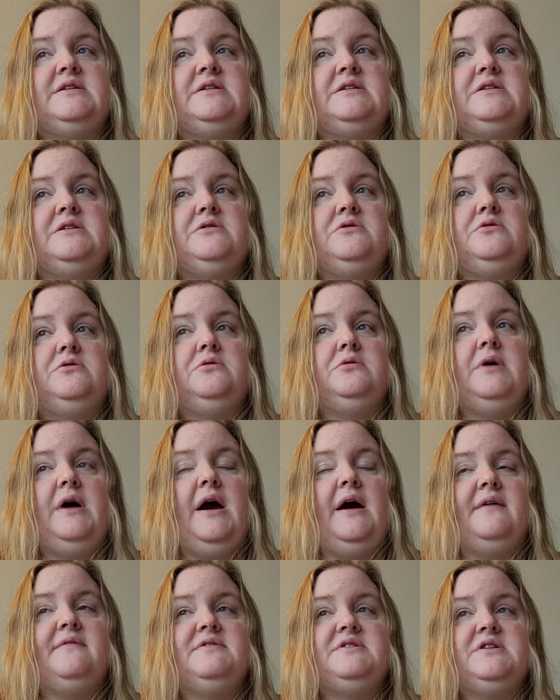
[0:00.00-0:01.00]
to
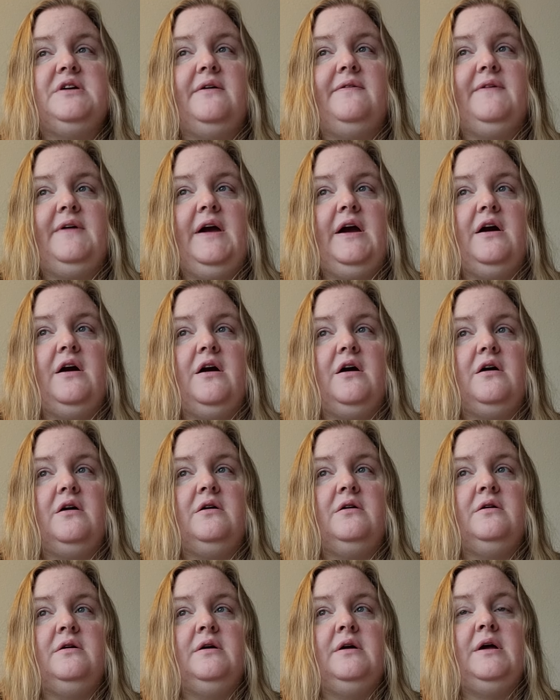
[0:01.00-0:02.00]
have self-care
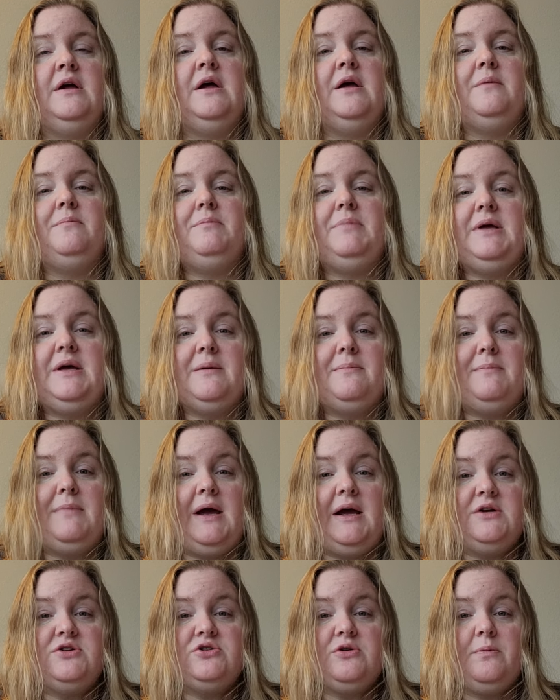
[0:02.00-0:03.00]
be a
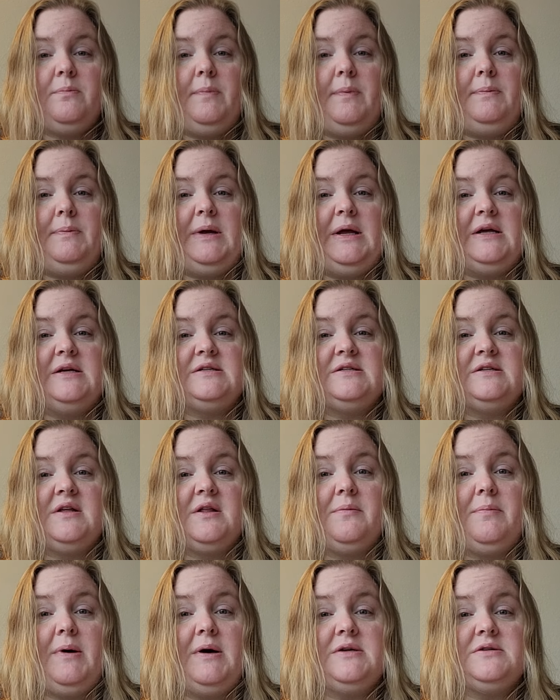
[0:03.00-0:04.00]
major piece of the
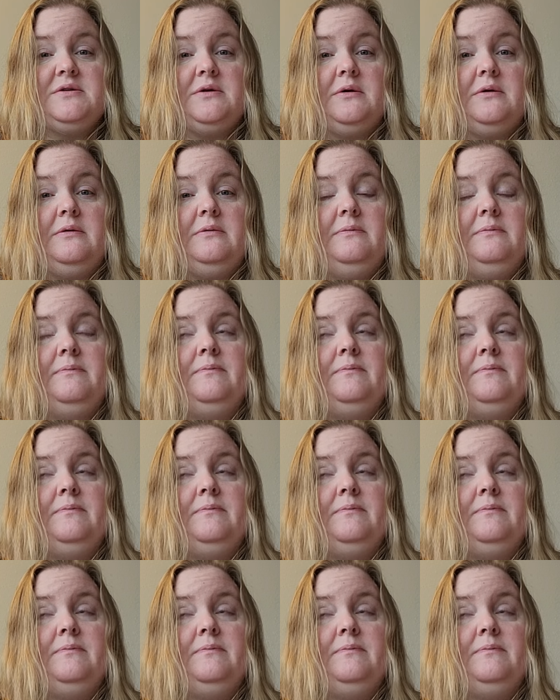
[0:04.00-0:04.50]
puzzle